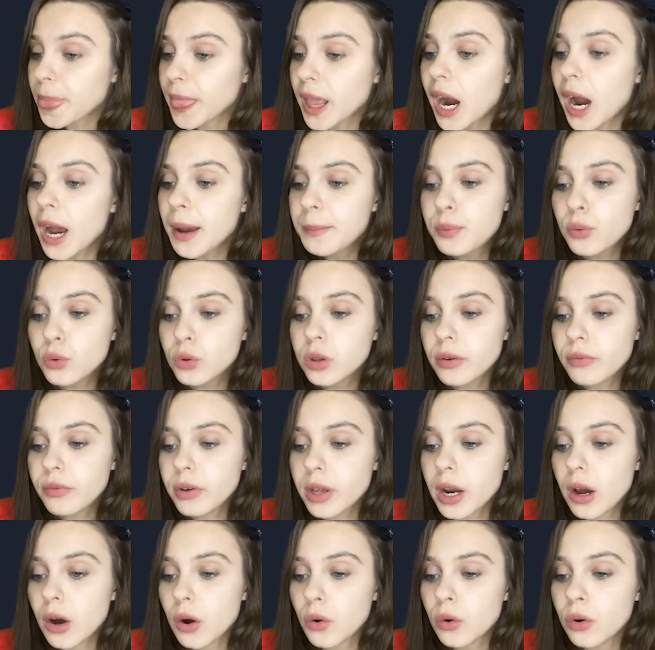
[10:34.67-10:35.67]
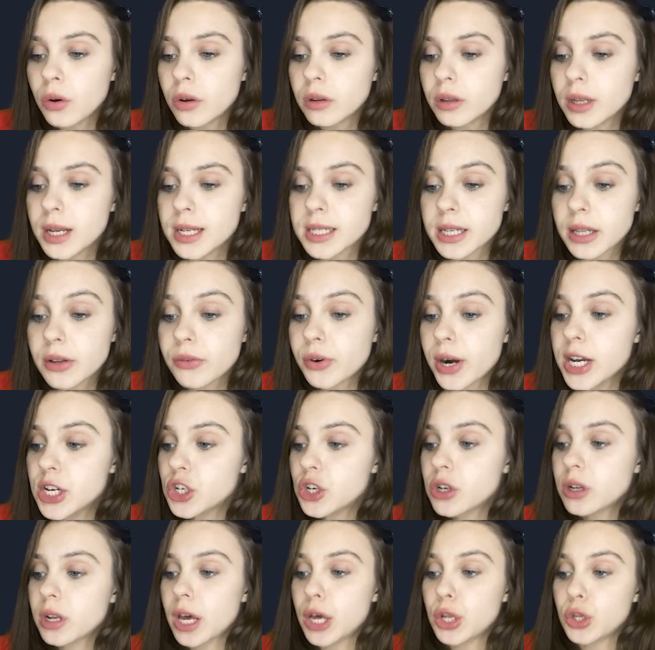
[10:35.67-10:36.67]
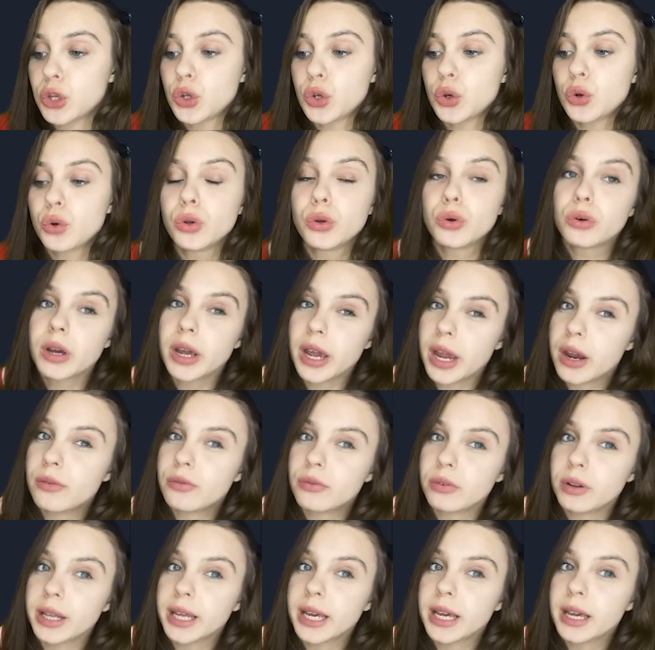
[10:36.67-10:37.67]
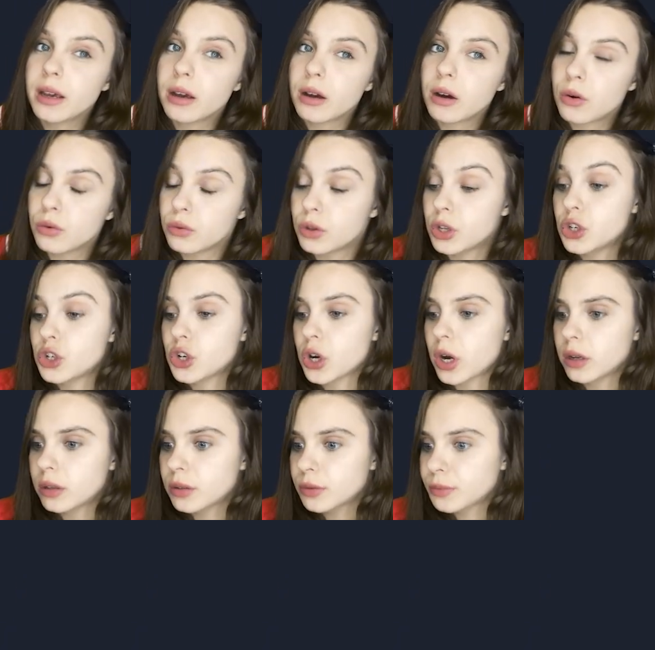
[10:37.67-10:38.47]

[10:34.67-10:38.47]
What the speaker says: I put the video on acceleration and you look carefully at the chart.